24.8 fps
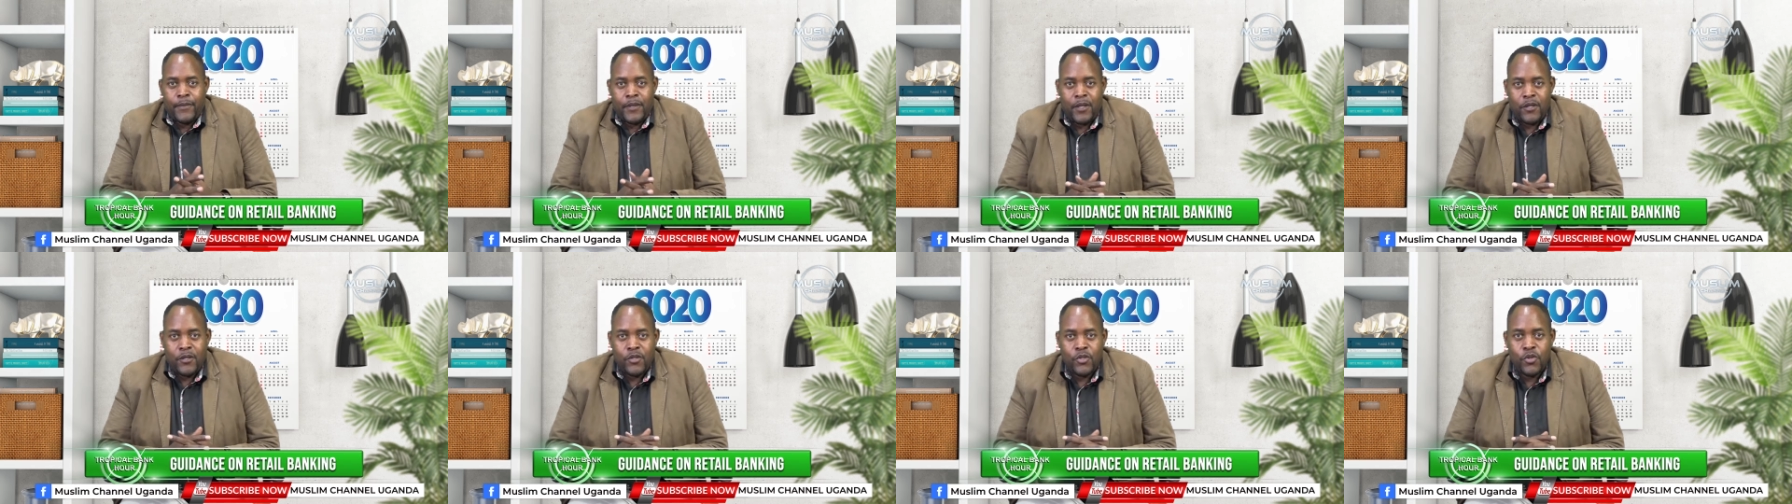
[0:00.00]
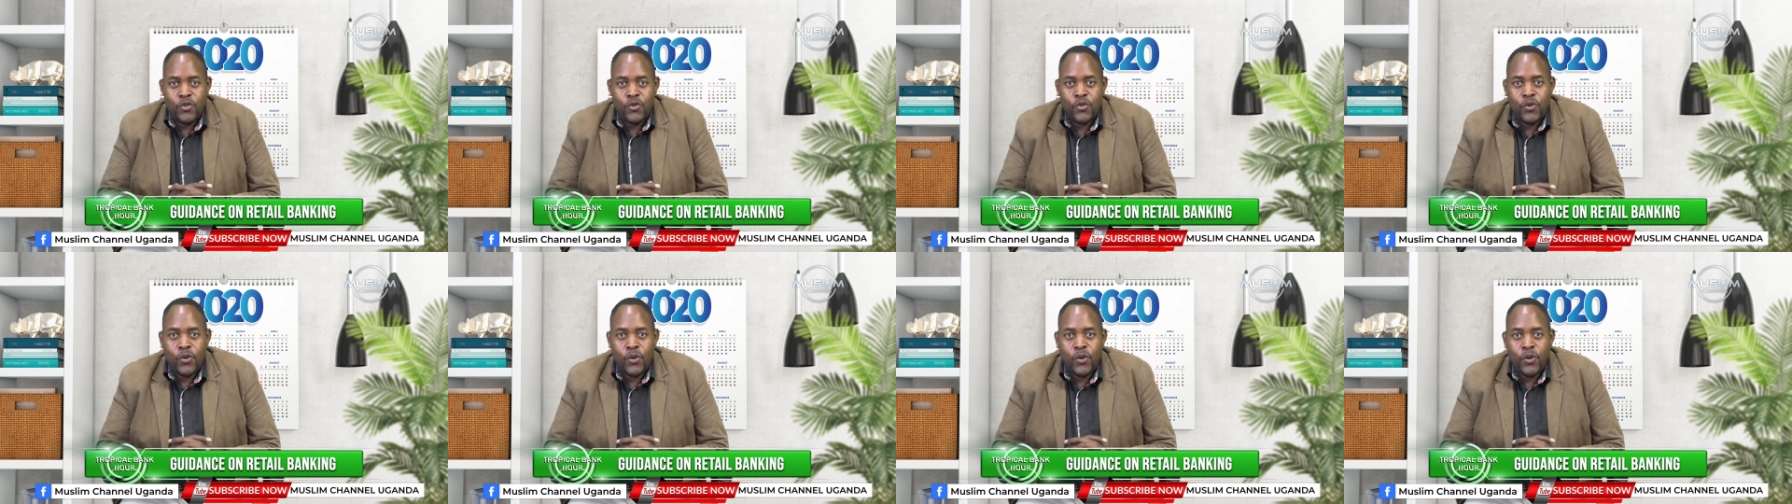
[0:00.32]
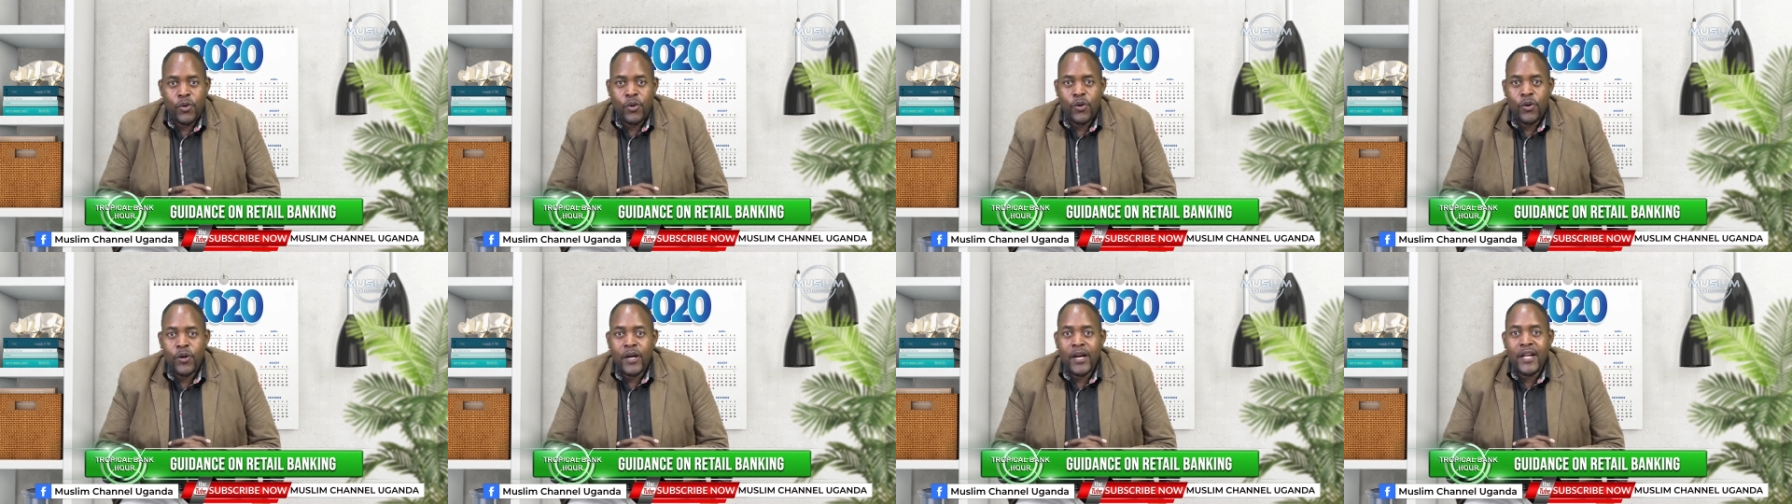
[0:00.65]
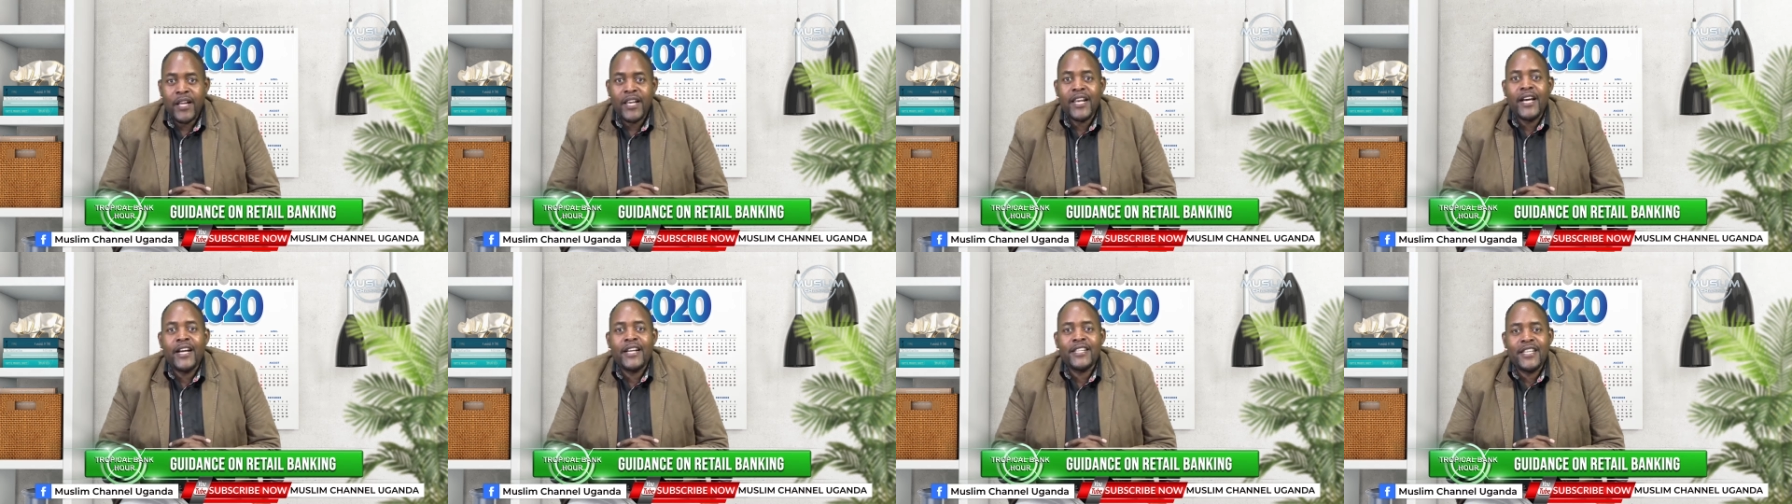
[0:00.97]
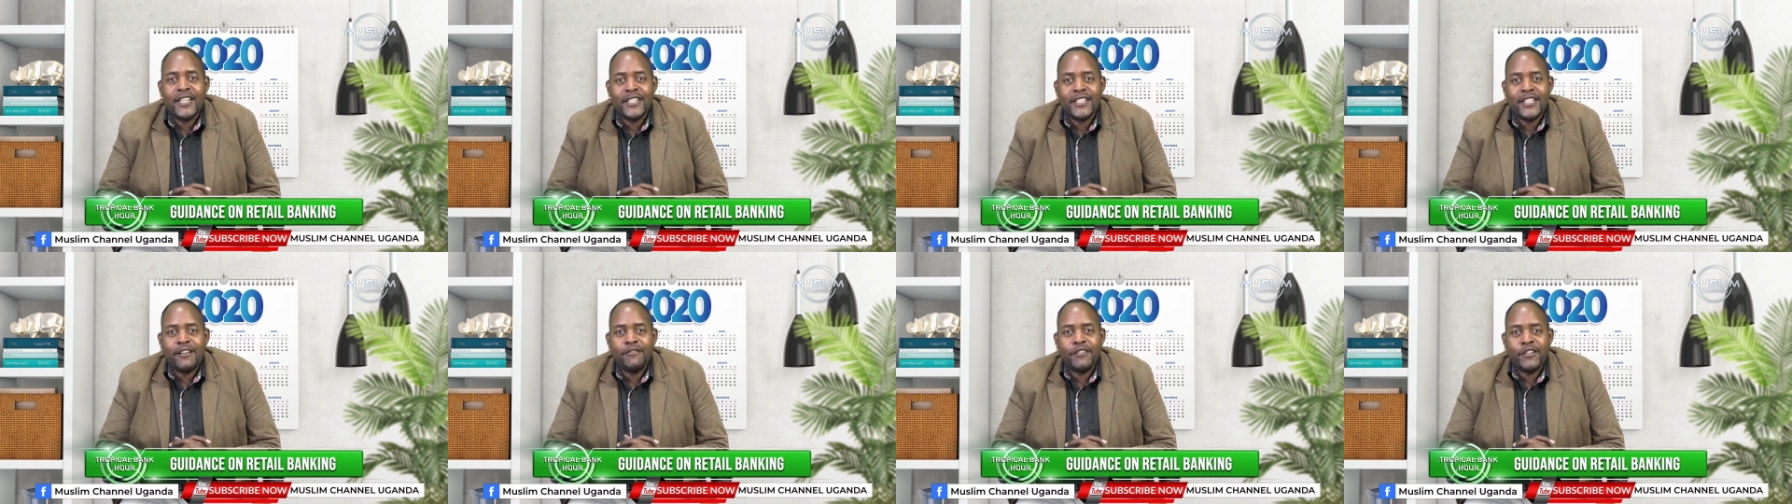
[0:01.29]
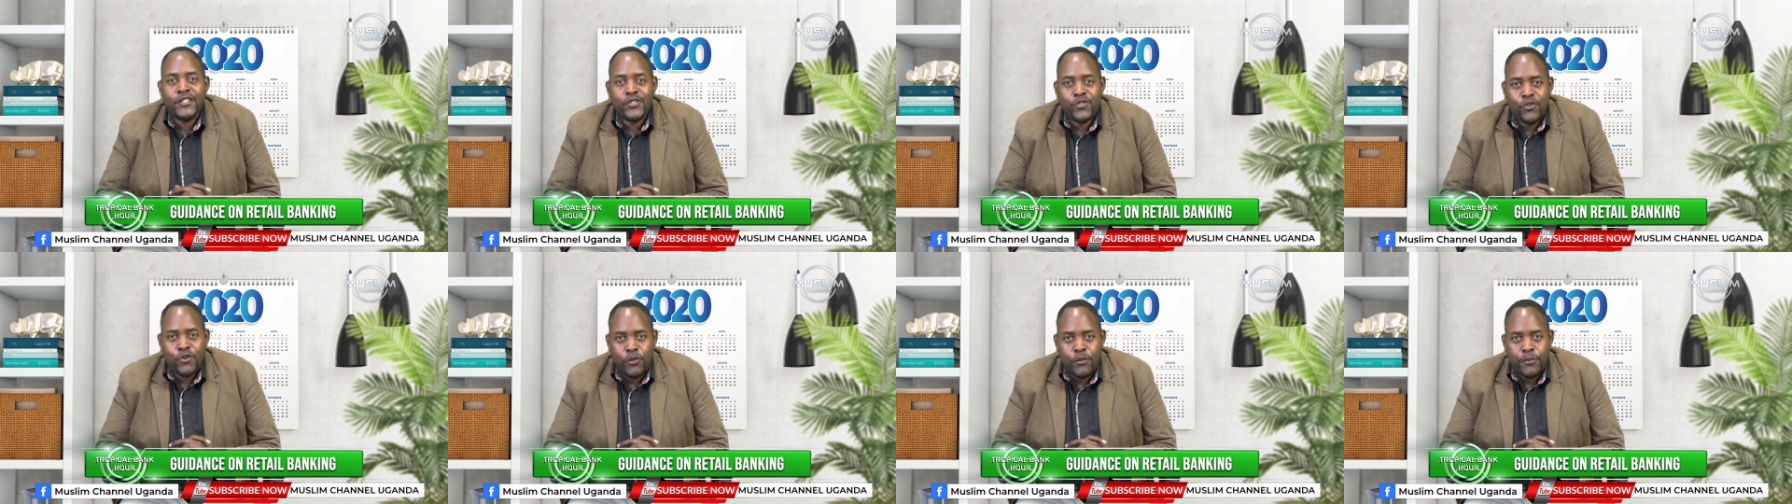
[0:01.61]
You know, learning never
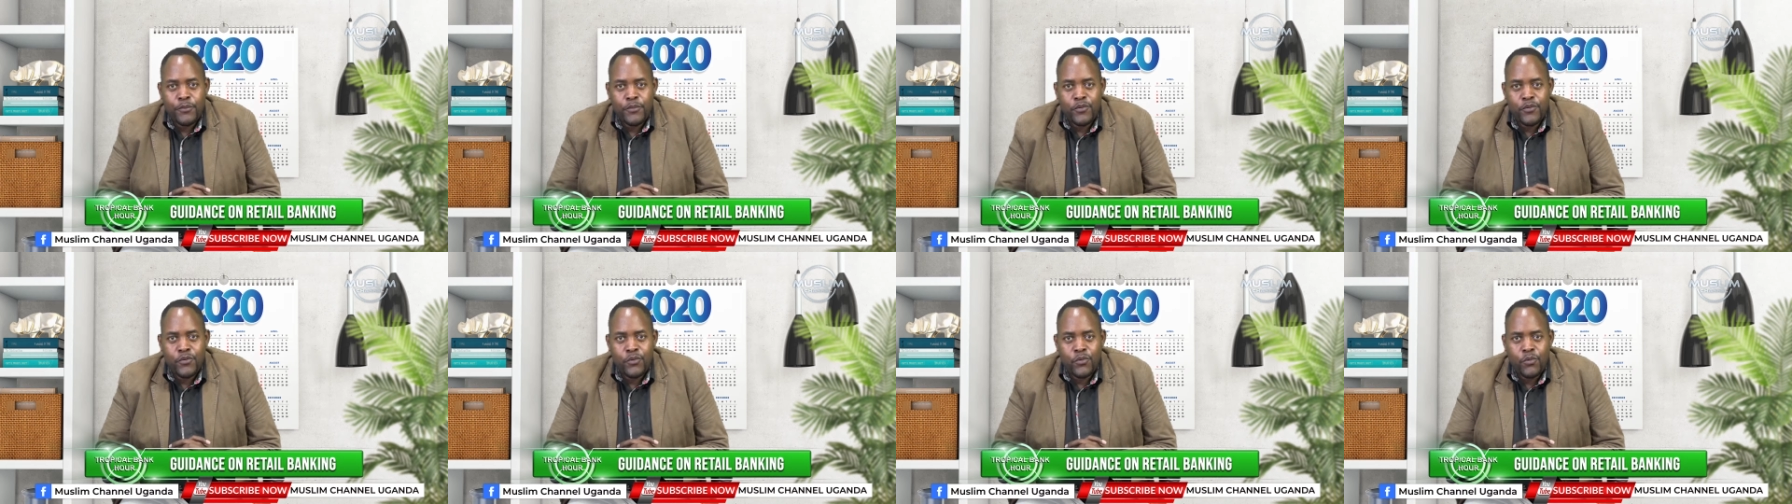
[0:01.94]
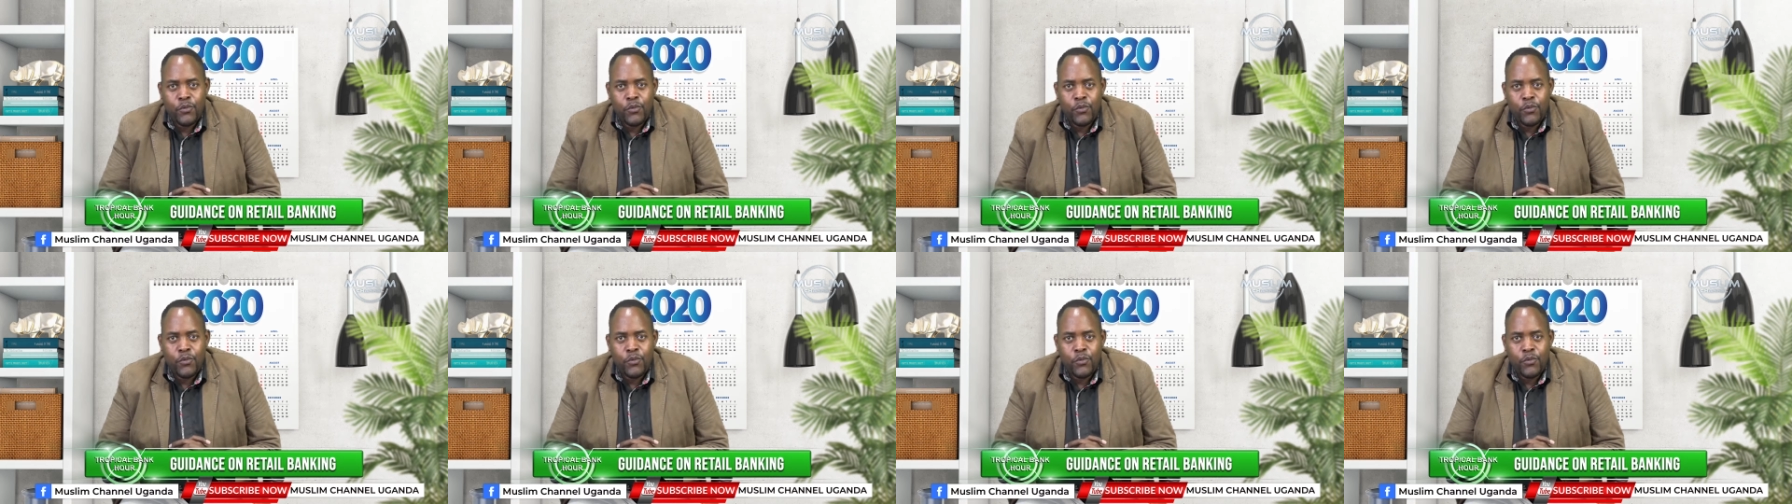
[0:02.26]
stops.